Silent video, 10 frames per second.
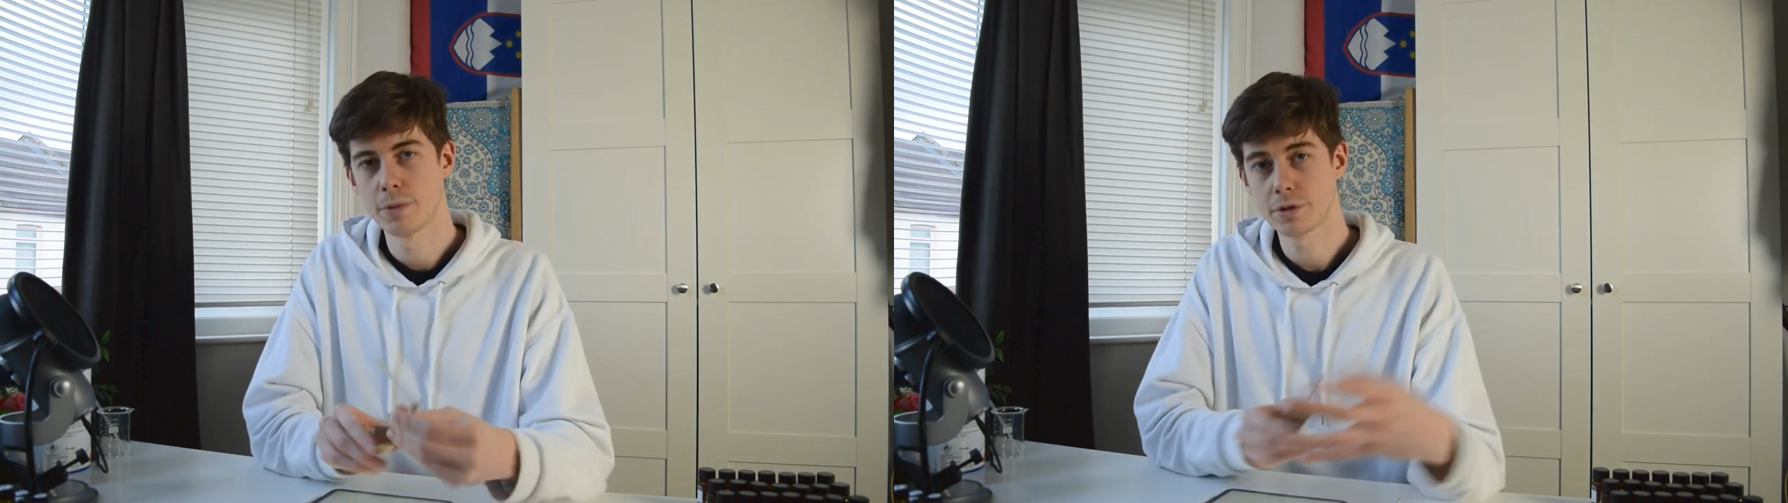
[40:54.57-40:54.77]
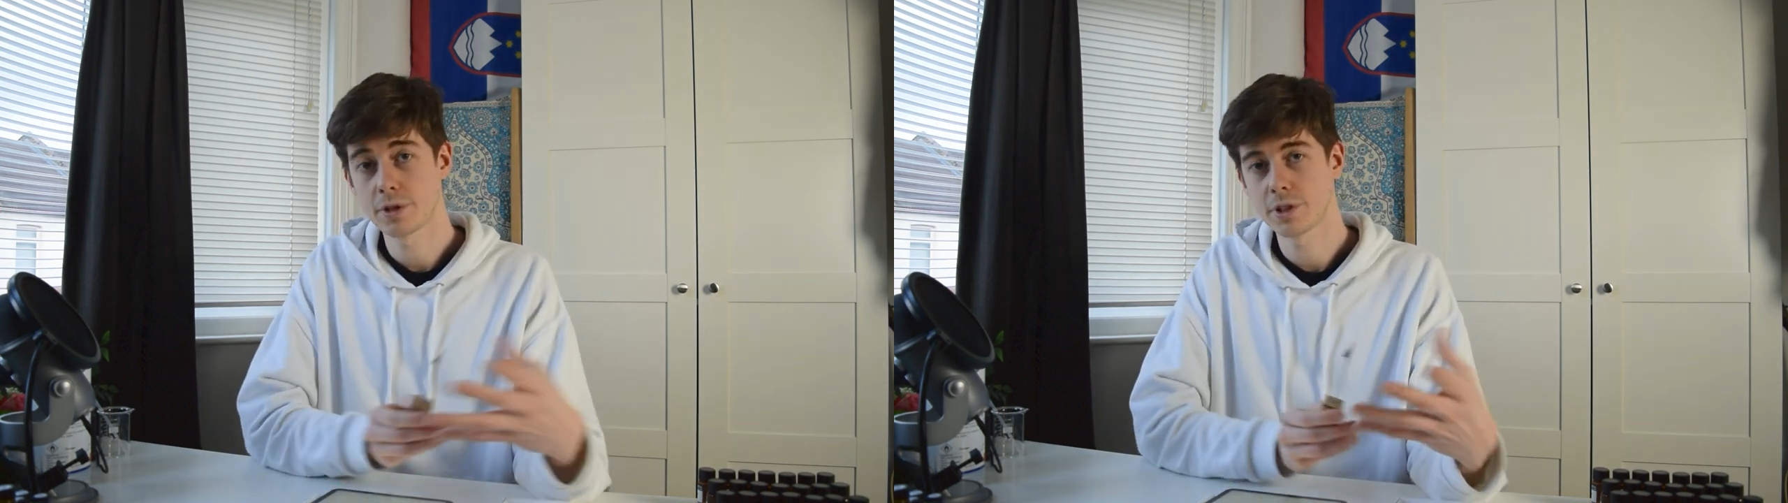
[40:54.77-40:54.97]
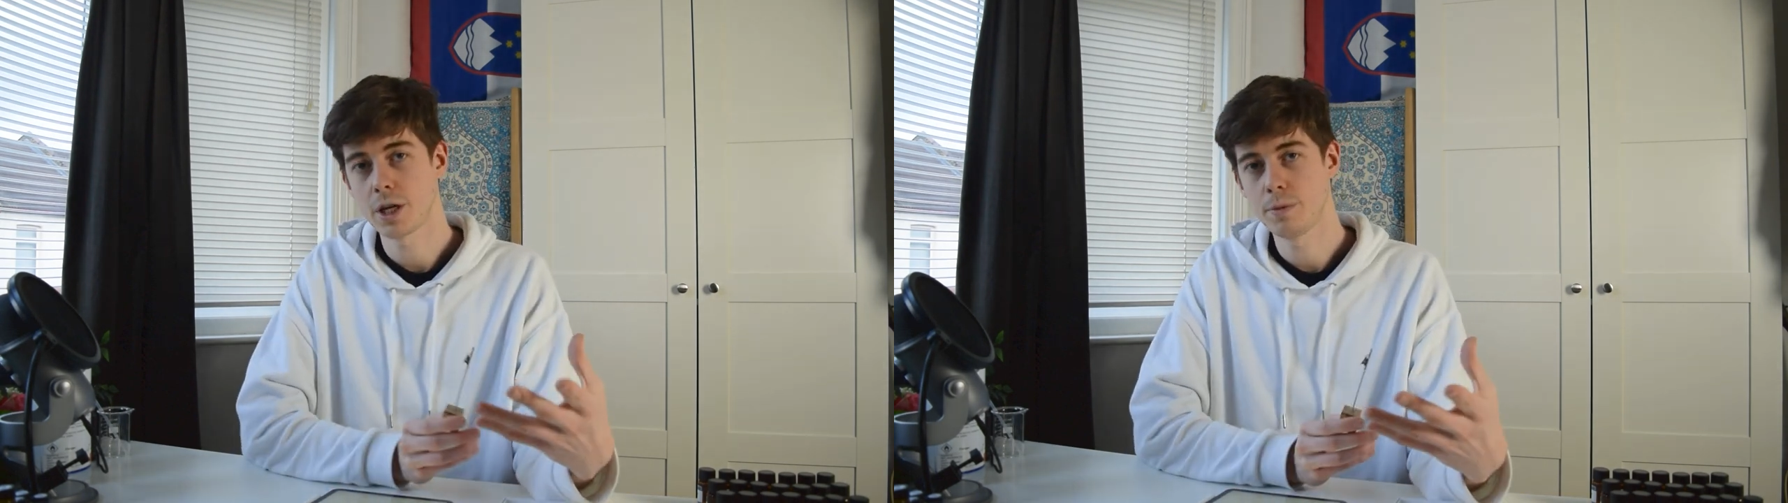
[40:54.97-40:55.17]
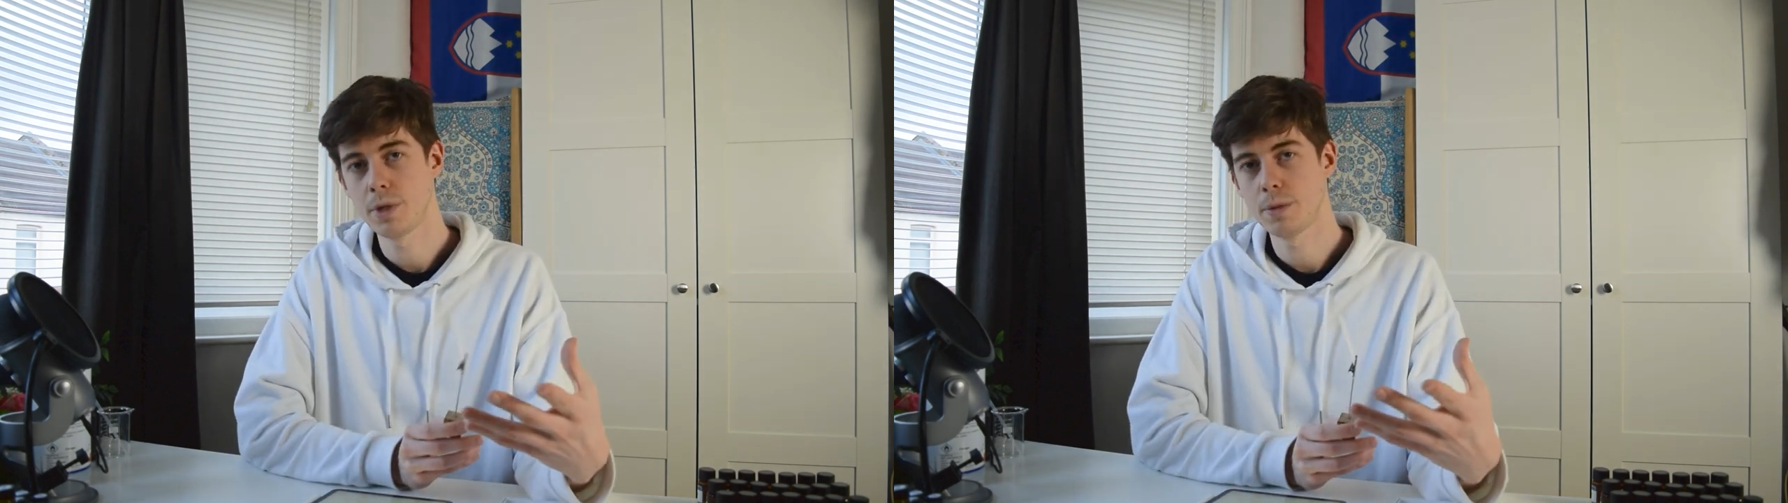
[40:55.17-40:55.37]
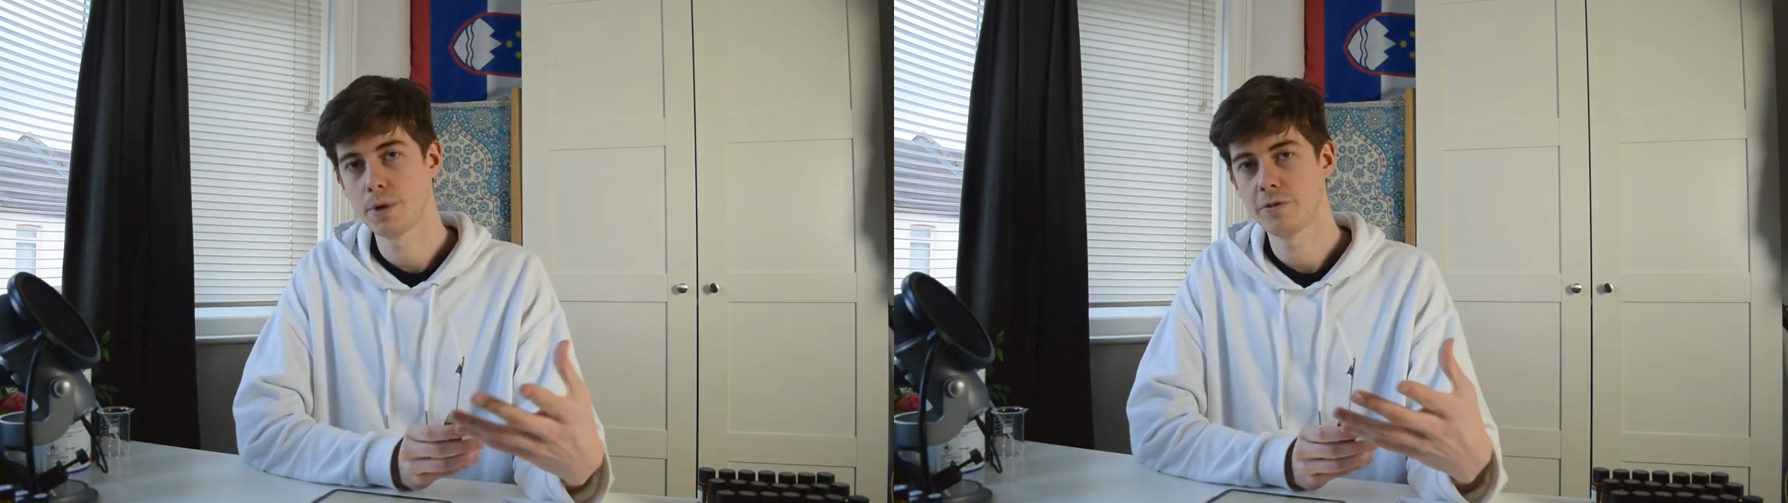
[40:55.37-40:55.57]
most of the time
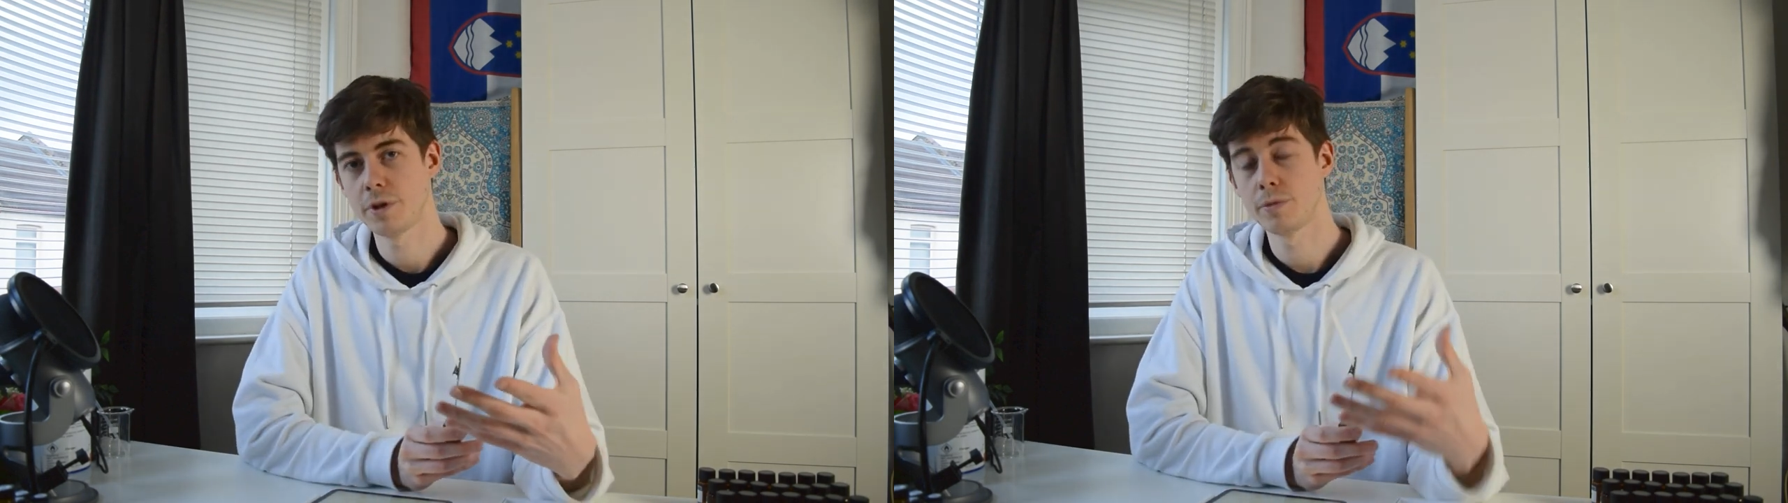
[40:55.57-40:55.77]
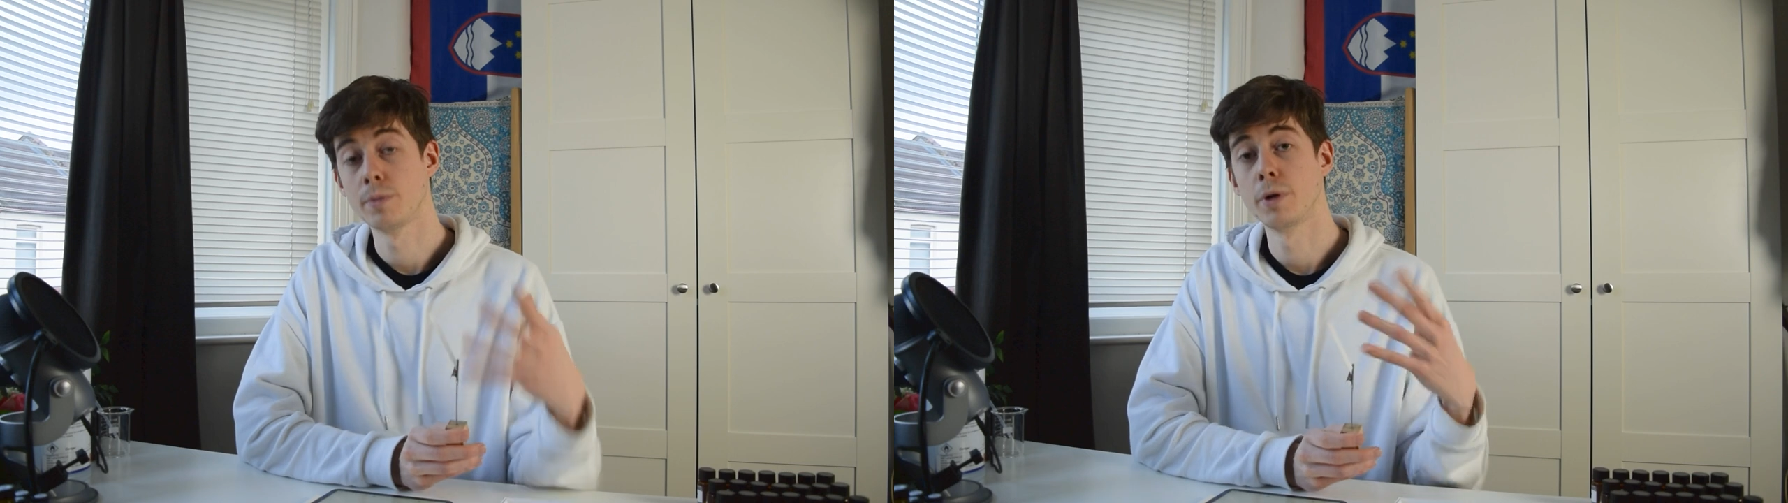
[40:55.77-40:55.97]
in perfumery,